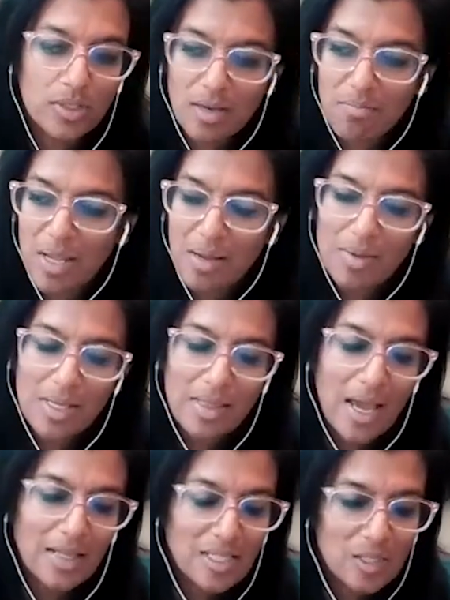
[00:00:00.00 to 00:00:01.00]
And maybe
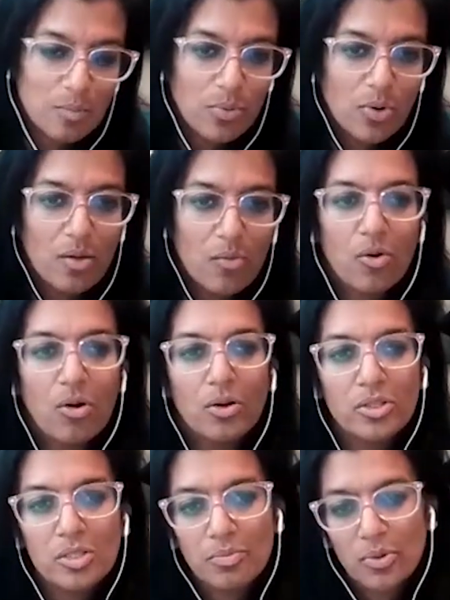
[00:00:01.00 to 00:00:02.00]
that's the point we're
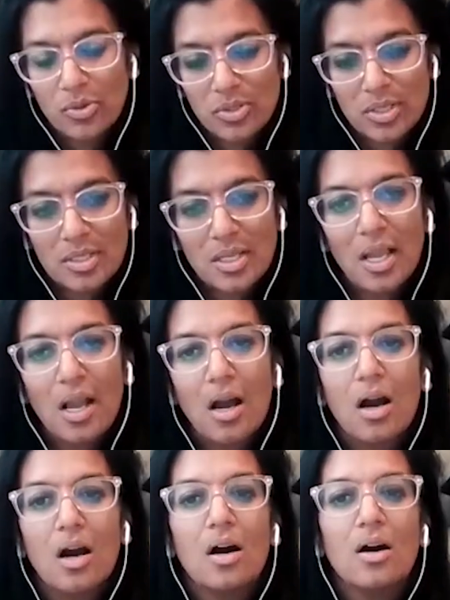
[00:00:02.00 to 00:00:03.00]
all supposed to say,
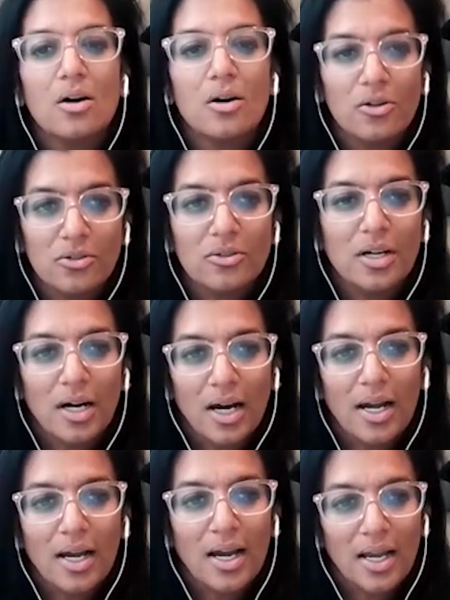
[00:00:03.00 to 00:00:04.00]
oh,
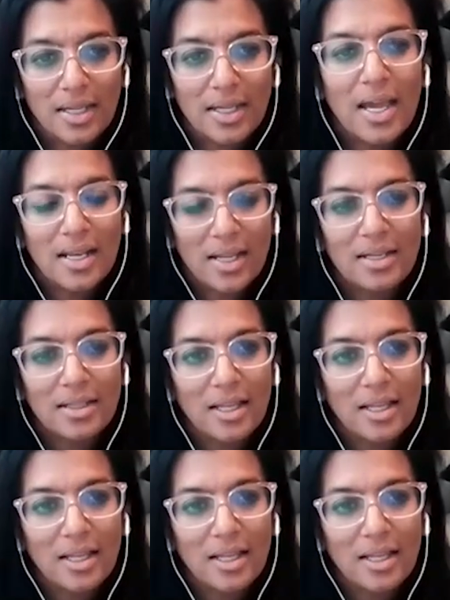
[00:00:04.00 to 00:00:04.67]
I get it.